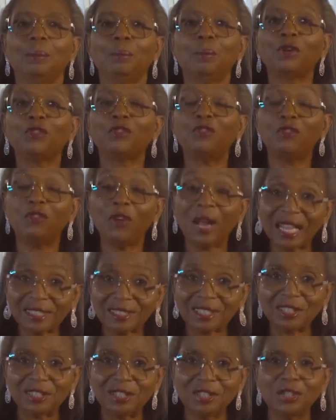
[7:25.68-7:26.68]
But
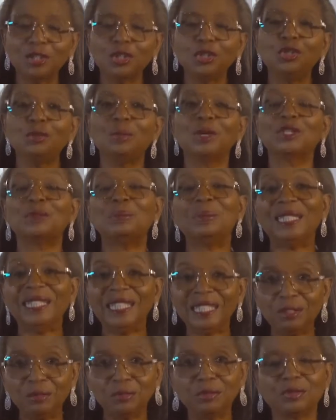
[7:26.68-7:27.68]
first, you must
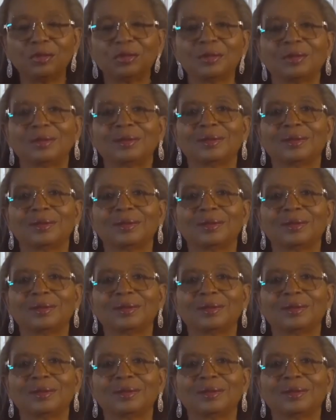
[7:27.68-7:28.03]
believe.